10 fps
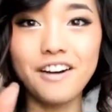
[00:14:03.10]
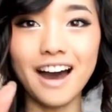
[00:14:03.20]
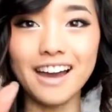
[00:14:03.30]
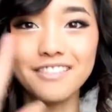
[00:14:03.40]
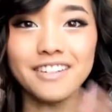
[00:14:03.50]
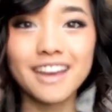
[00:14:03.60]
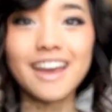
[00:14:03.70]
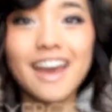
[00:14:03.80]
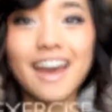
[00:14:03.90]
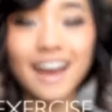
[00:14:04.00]
5.
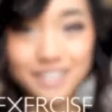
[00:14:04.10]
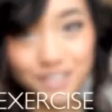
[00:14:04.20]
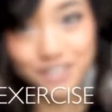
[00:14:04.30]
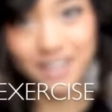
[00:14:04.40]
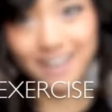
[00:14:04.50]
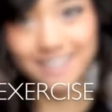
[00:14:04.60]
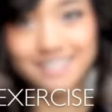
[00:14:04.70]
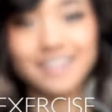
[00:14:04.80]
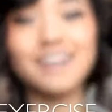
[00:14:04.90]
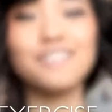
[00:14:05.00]

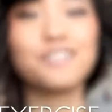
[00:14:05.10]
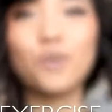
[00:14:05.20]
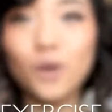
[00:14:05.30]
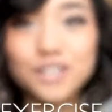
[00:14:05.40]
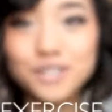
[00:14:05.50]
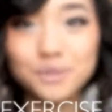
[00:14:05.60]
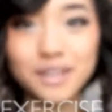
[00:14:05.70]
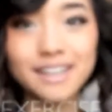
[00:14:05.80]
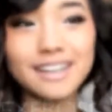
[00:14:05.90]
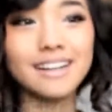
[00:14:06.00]
Exercise. Of course you
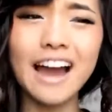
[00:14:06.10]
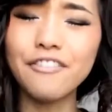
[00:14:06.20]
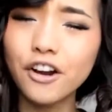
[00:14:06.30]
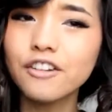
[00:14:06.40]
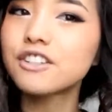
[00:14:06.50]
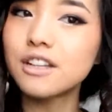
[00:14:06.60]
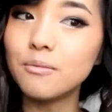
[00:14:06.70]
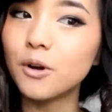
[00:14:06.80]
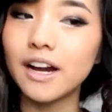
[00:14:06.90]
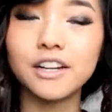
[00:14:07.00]
need it. I've heard
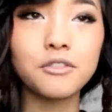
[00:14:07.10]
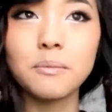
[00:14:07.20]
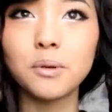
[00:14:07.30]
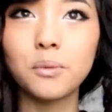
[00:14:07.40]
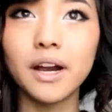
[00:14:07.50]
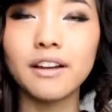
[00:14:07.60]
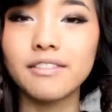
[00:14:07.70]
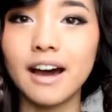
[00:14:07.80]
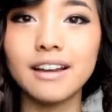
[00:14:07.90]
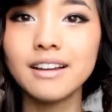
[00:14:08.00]
somewhere, I don't remember where,
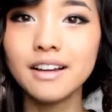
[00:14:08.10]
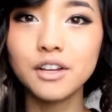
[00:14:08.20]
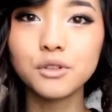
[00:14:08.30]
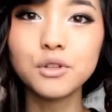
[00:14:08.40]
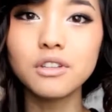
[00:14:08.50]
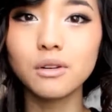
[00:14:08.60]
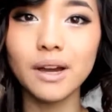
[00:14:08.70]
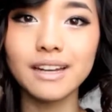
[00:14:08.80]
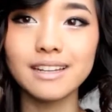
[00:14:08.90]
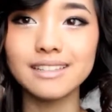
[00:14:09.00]
that losing
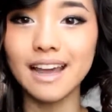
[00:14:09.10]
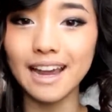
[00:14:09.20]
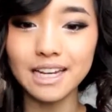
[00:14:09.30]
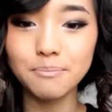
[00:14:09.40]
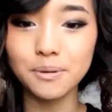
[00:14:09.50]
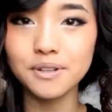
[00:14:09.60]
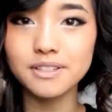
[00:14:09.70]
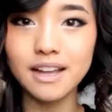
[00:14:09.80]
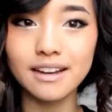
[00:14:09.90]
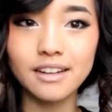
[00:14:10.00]
weight is
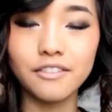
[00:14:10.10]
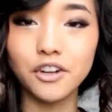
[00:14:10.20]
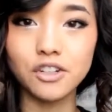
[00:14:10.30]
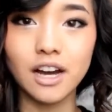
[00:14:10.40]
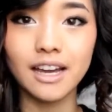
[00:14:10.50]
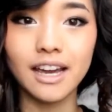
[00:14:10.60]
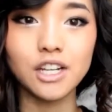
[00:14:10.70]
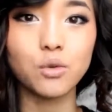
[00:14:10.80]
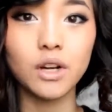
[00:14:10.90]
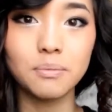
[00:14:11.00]
80% of your diet
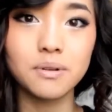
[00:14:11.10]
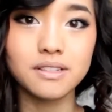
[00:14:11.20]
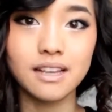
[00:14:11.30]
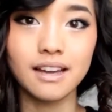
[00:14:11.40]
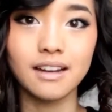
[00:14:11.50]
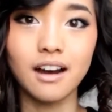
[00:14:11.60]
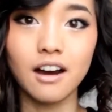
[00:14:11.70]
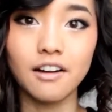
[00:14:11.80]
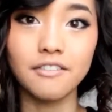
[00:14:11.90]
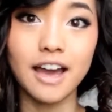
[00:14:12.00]
and 20%
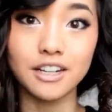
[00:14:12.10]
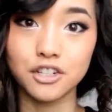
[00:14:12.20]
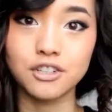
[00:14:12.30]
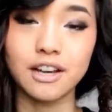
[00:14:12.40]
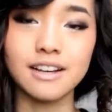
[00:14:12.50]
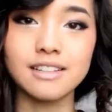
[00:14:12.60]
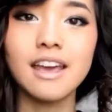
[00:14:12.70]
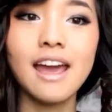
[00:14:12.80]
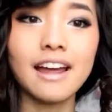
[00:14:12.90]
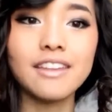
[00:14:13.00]
of exercise.
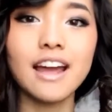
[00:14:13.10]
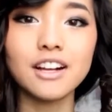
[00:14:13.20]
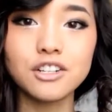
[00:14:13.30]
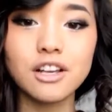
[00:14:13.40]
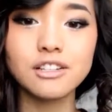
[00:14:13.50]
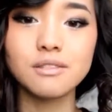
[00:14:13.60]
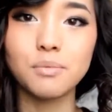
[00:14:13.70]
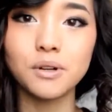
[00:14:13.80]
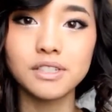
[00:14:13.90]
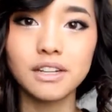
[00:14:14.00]
I think exercise is
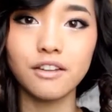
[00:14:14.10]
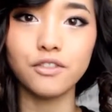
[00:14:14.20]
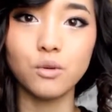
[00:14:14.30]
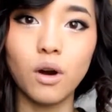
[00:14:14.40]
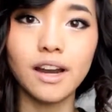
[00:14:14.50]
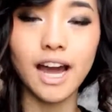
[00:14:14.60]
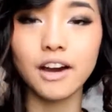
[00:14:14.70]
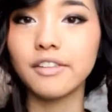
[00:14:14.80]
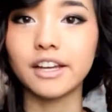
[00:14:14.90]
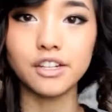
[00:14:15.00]
important if you want to
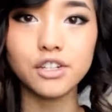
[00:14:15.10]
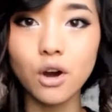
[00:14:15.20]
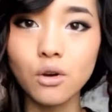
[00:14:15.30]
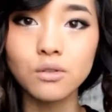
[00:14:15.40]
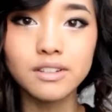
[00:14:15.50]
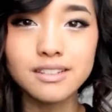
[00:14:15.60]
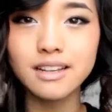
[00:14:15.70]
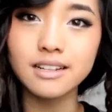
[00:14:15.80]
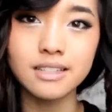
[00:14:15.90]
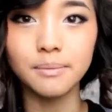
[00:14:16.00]
have like a toned,
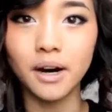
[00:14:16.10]
sexy